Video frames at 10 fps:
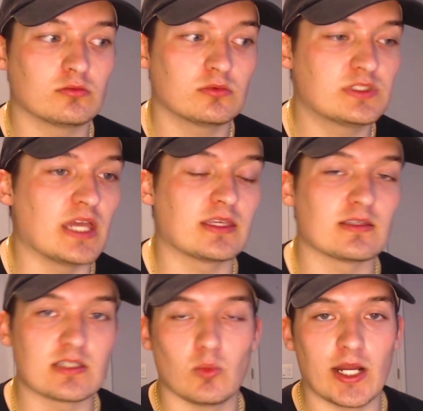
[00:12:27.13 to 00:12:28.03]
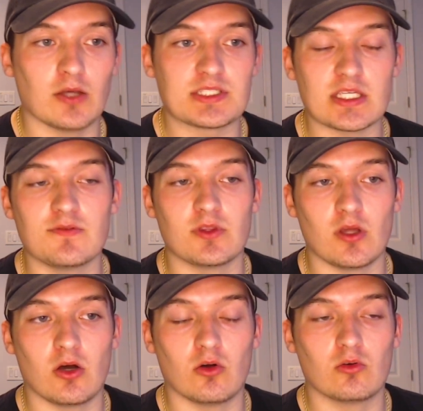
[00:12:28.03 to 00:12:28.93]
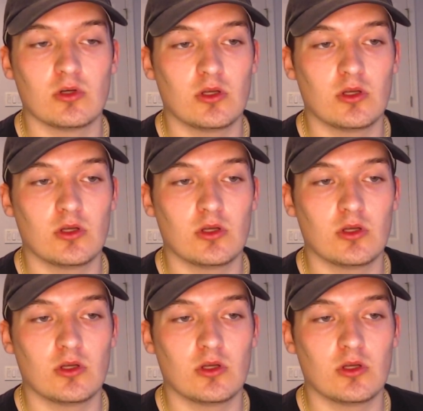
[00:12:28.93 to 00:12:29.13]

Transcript: taking someone else, even though